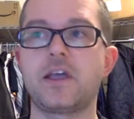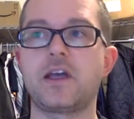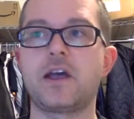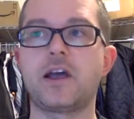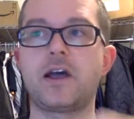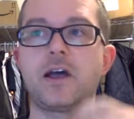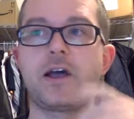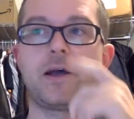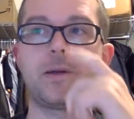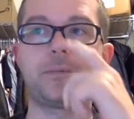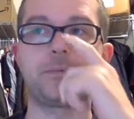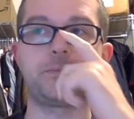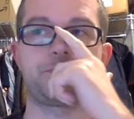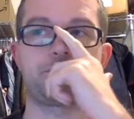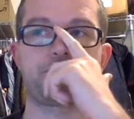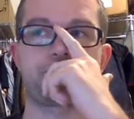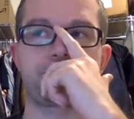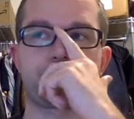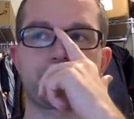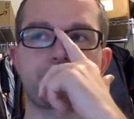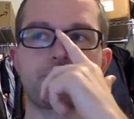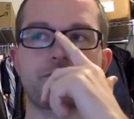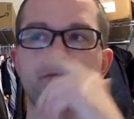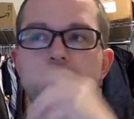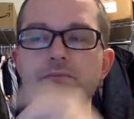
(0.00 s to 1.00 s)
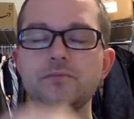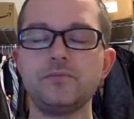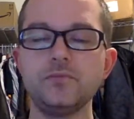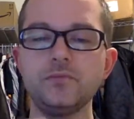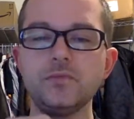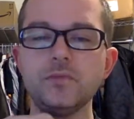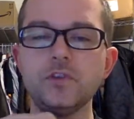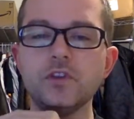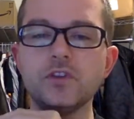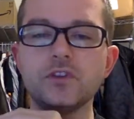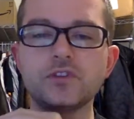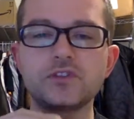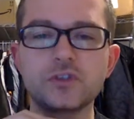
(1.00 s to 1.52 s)

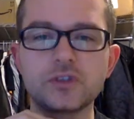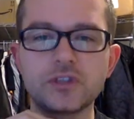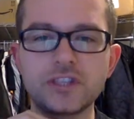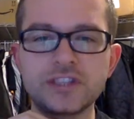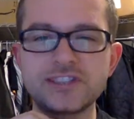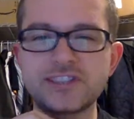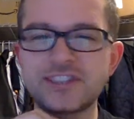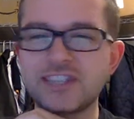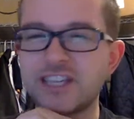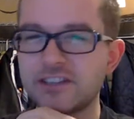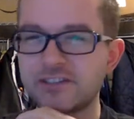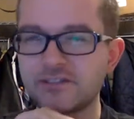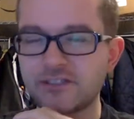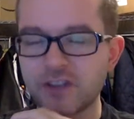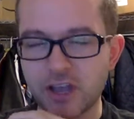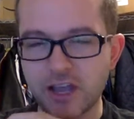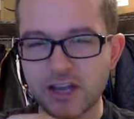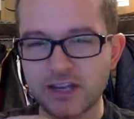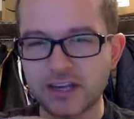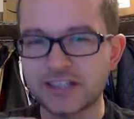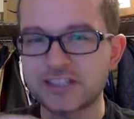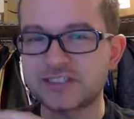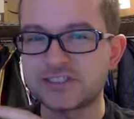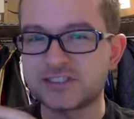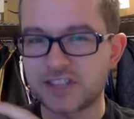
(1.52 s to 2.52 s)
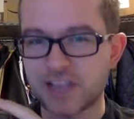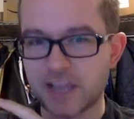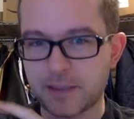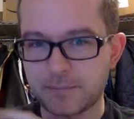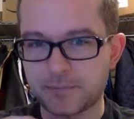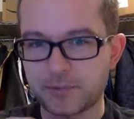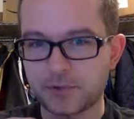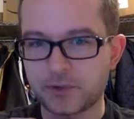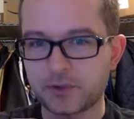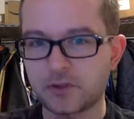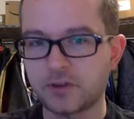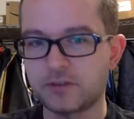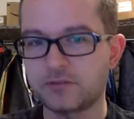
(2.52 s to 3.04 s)
So let's give an
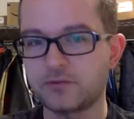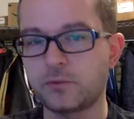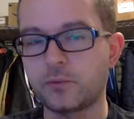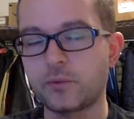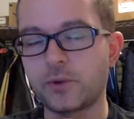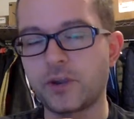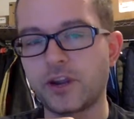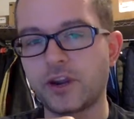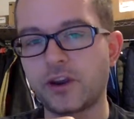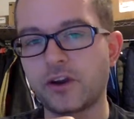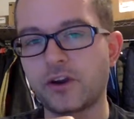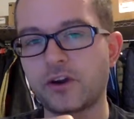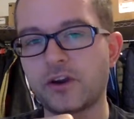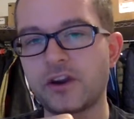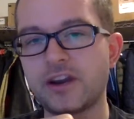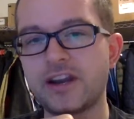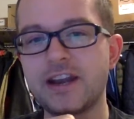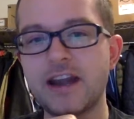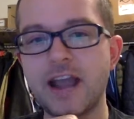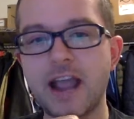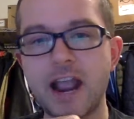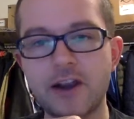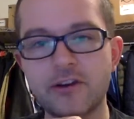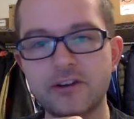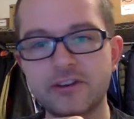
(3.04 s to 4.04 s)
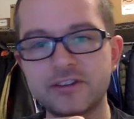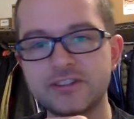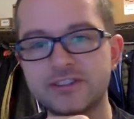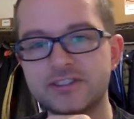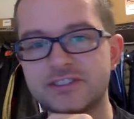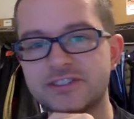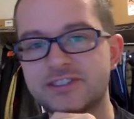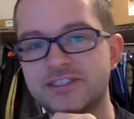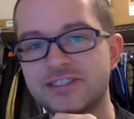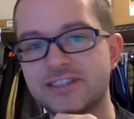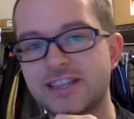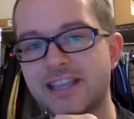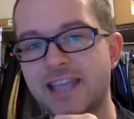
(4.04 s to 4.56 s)
example of where
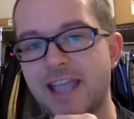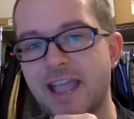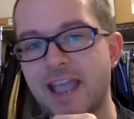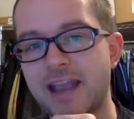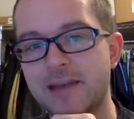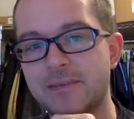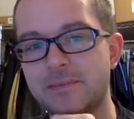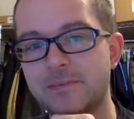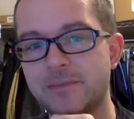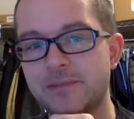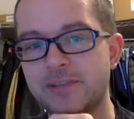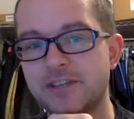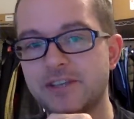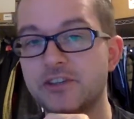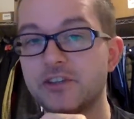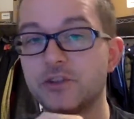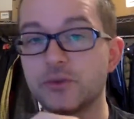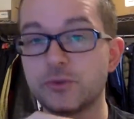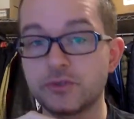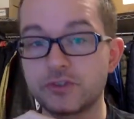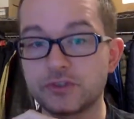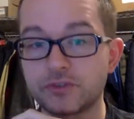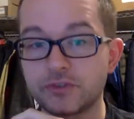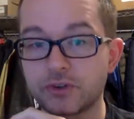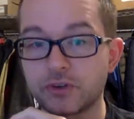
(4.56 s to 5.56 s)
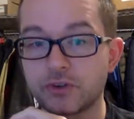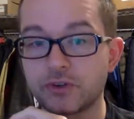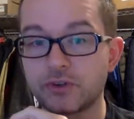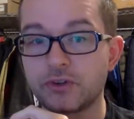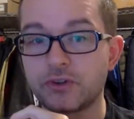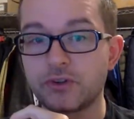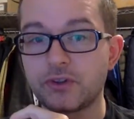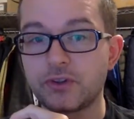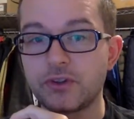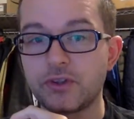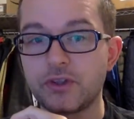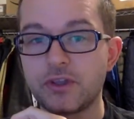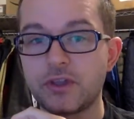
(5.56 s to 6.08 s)
inheritance can be useful.
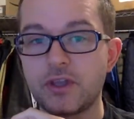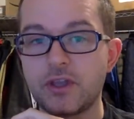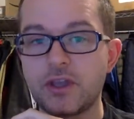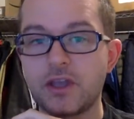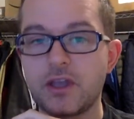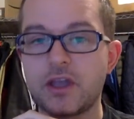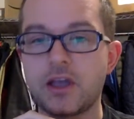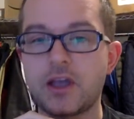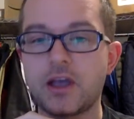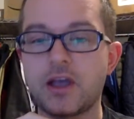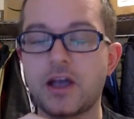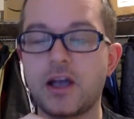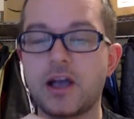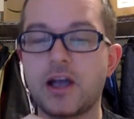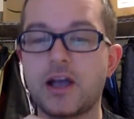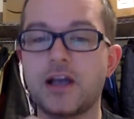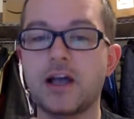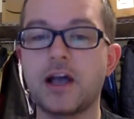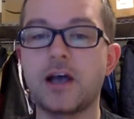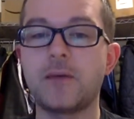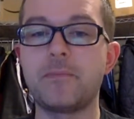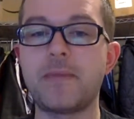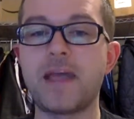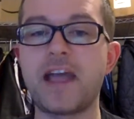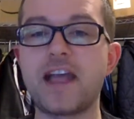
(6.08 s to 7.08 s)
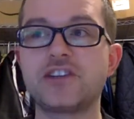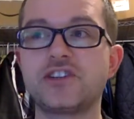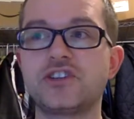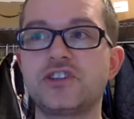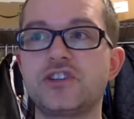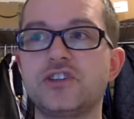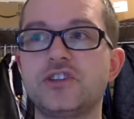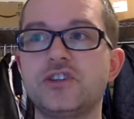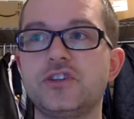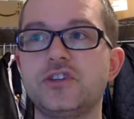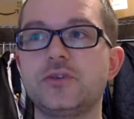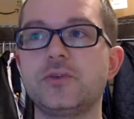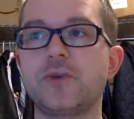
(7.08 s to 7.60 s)

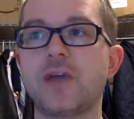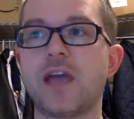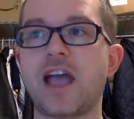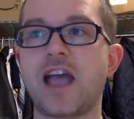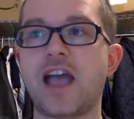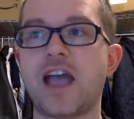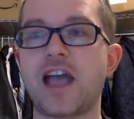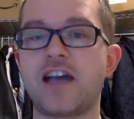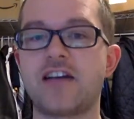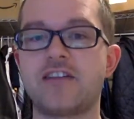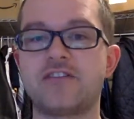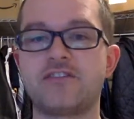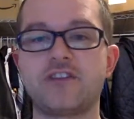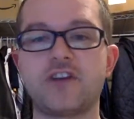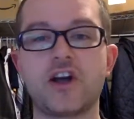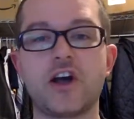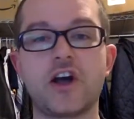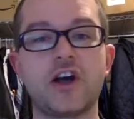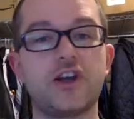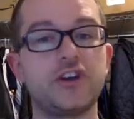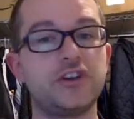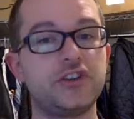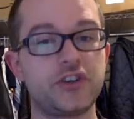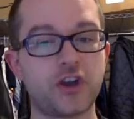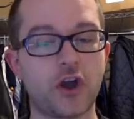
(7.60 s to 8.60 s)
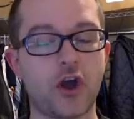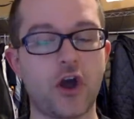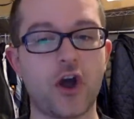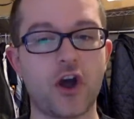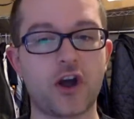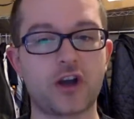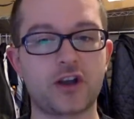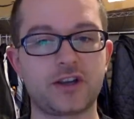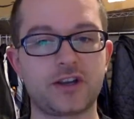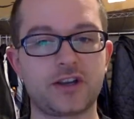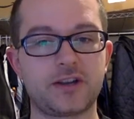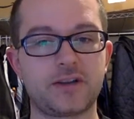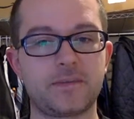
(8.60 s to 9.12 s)
Imagine you have a
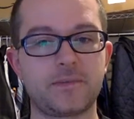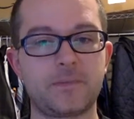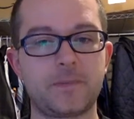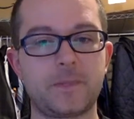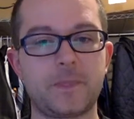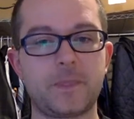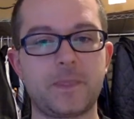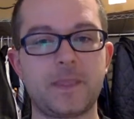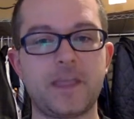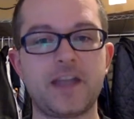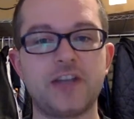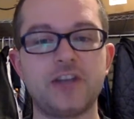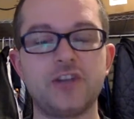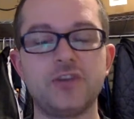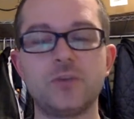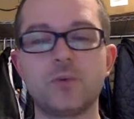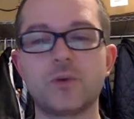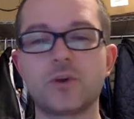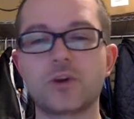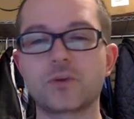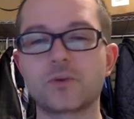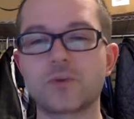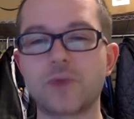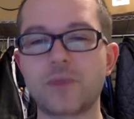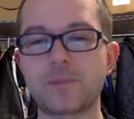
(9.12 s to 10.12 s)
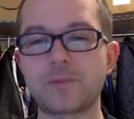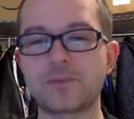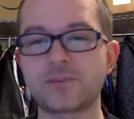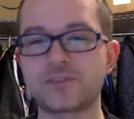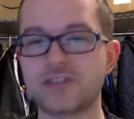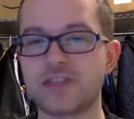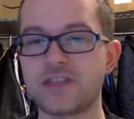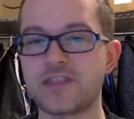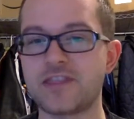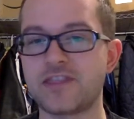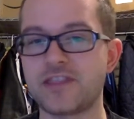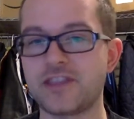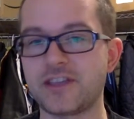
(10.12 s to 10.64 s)
dog, and you want to
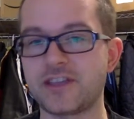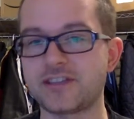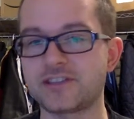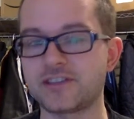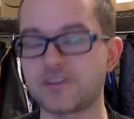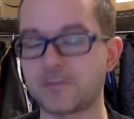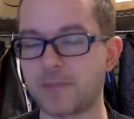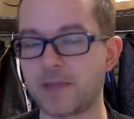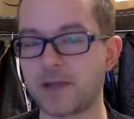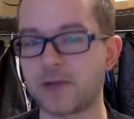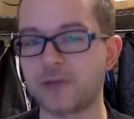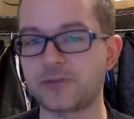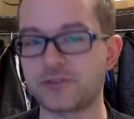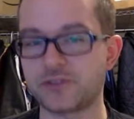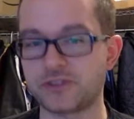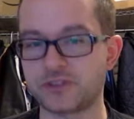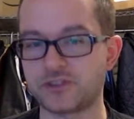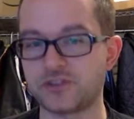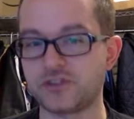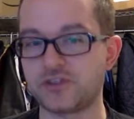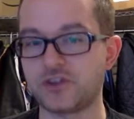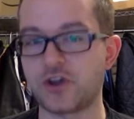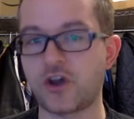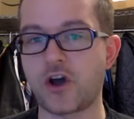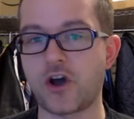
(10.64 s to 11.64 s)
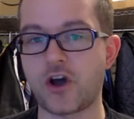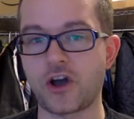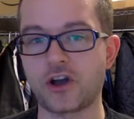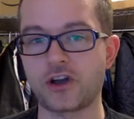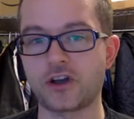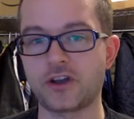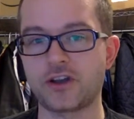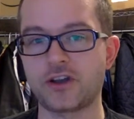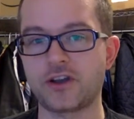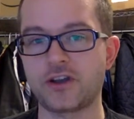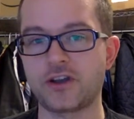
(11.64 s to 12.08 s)
represent things about this dog.